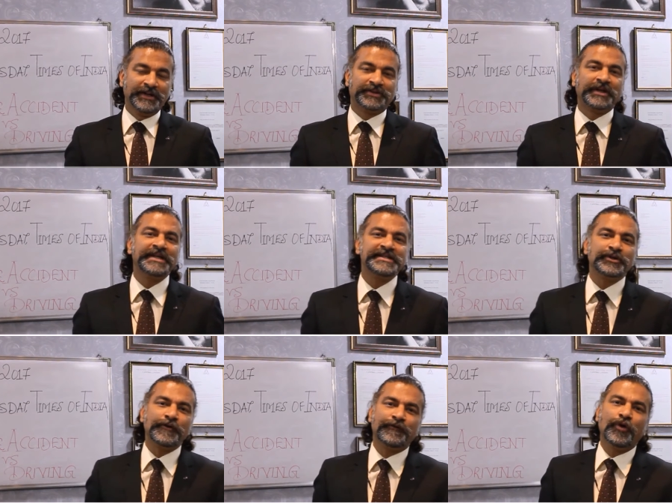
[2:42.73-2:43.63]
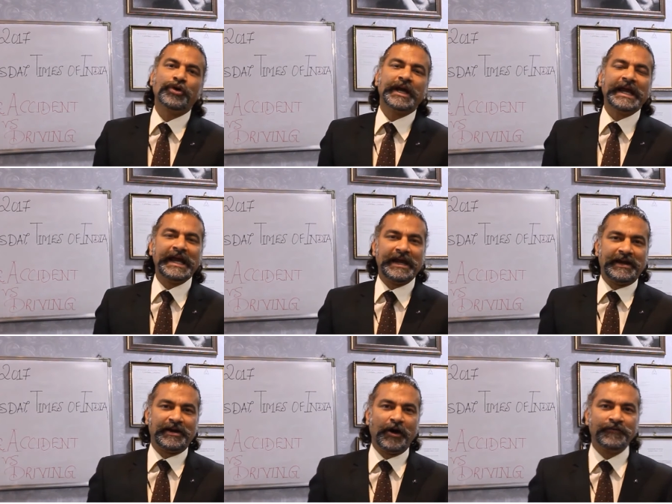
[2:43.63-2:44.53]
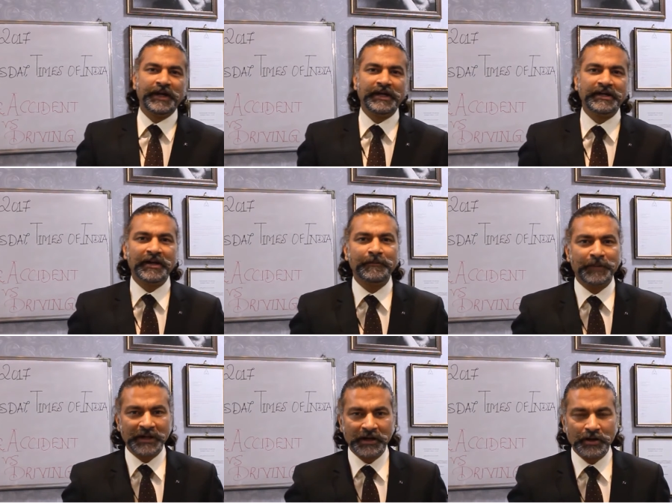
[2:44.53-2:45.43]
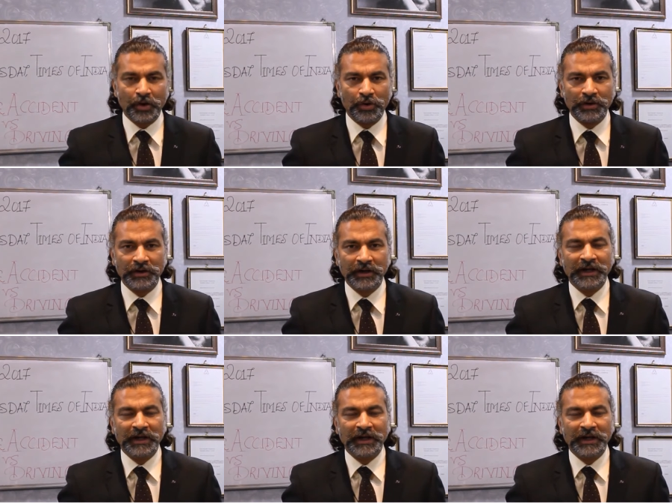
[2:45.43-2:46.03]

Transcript: 304A of the Indian Penal Code